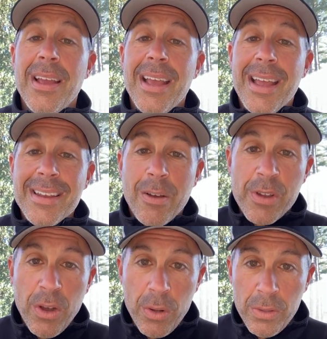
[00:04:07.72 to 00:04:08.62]
And yet we
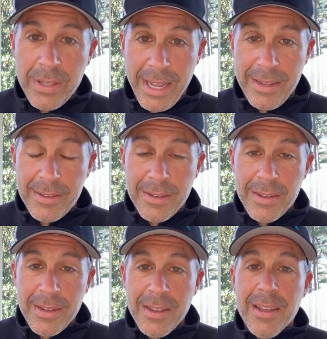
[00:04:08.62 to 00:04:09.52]
hold that,
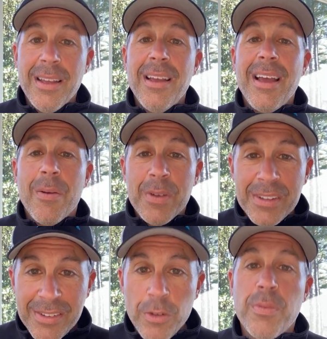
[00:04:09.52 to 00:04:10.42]
and we
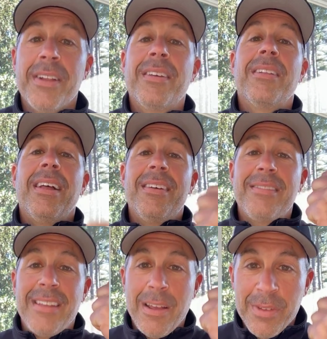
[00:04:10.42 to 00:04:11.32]
still break the
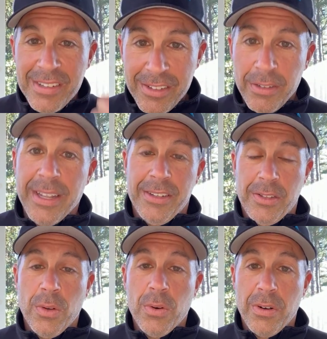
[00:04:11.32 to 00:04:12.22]
glass, and we still dance the
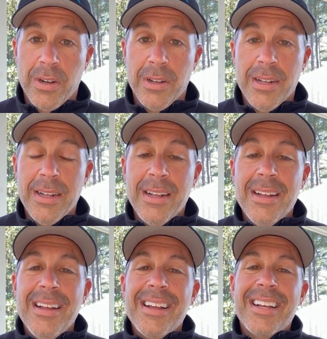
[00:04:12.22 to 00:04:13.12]
horror.
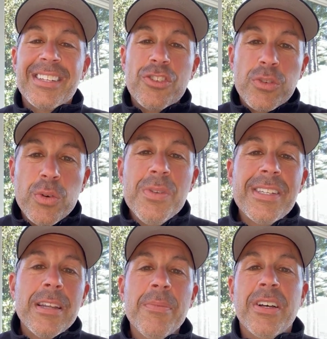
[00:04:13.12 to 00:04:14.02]
Because true
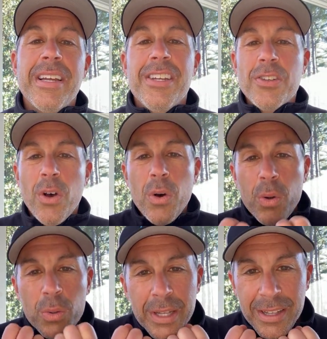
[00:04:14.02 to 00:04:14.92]
simcha is
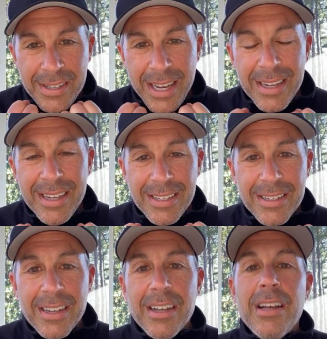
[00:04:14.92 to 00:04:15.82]
holding the sadness,
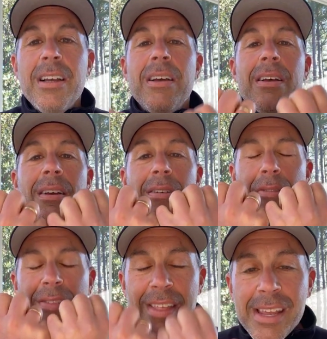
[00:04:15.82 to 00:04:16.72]

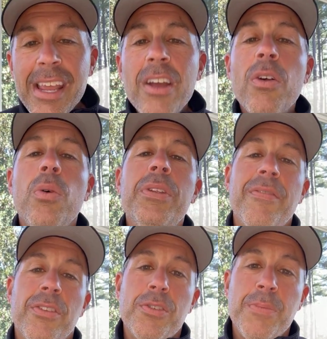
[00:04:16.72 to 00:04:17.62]
thinking and holding
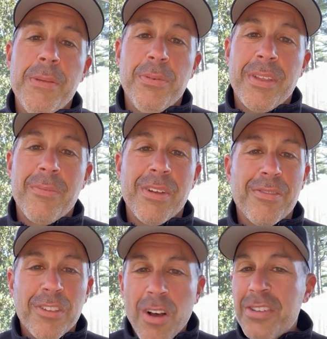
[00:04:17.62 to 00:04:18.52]
for those people that
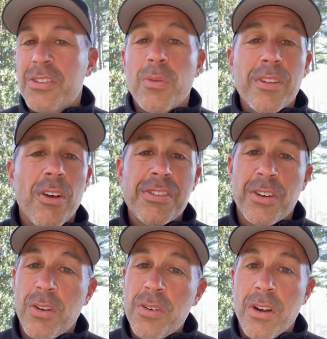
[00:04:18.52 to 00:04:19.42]
we've lost or we lost
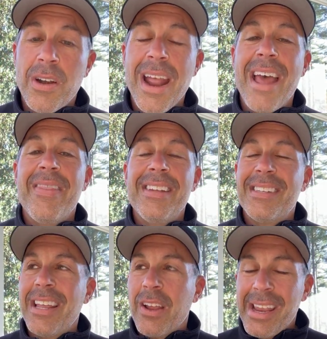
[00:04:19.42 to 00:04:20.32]
in our own heart, and then
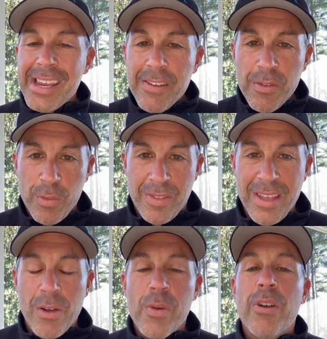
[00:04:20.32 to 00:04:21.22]
saying, even with
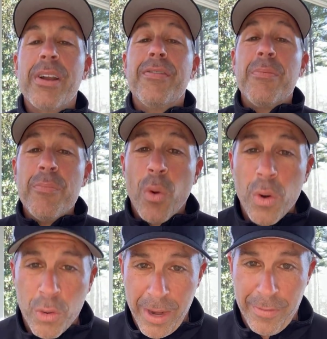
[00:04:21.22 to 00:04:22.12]
that, we are even more
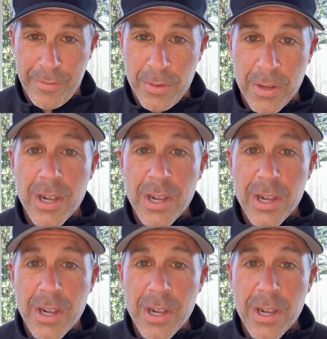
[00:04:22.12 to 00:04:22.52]
grateful.